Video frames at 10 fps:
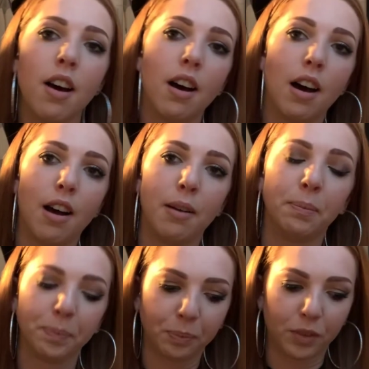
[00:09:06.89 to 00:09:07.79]
Um,
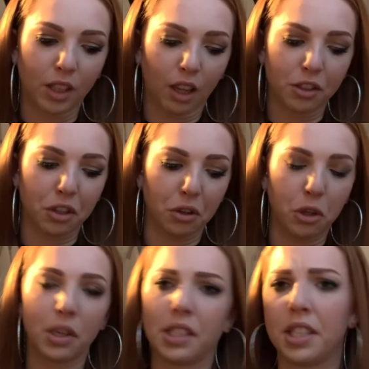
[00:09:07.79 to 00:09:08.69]
so you
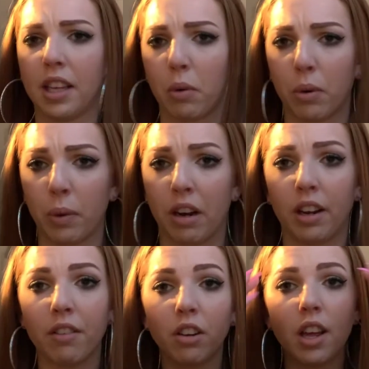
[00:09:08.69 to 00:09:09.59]
can see like what I'm wearing
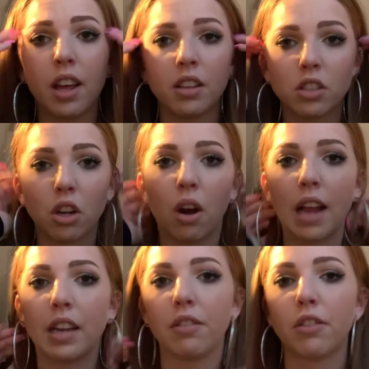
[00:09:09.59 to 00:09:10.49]
every day. So I
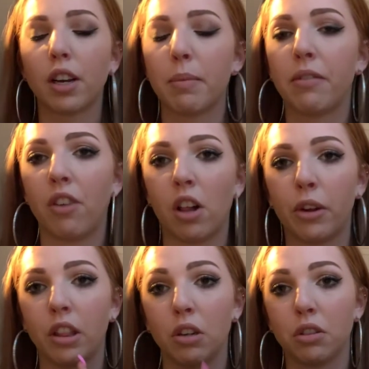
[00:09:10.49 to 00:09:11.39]
definitely recommend
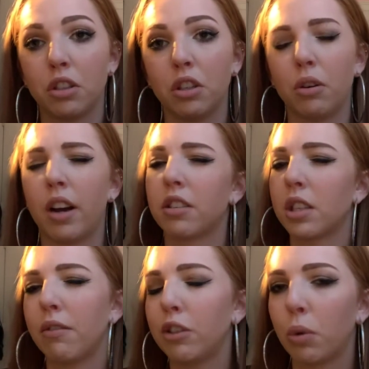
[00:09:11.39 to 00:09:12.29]
following those two. I also
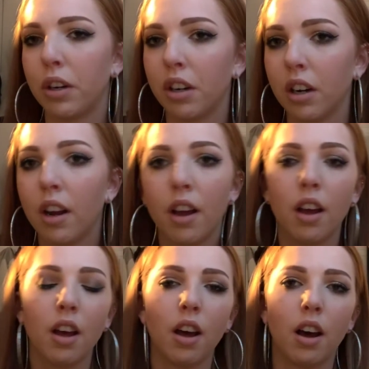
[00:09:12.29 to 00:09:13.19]
have a Twitter.
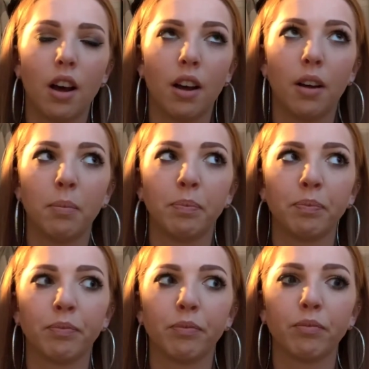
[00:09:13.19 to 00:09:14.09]
Um,
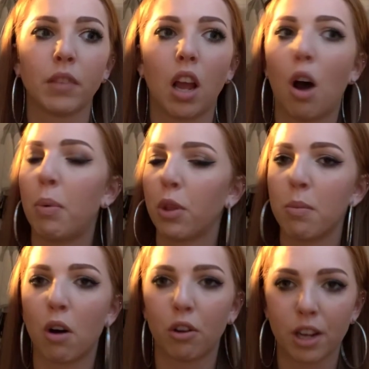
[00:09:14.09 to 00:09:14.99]
I'll put
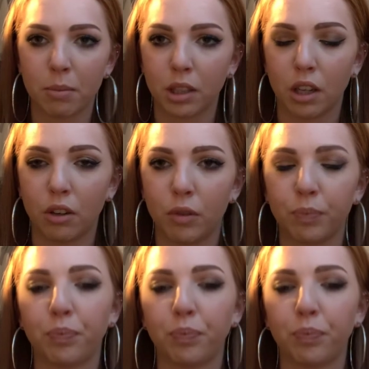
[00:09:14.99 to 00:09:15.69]
them all down below.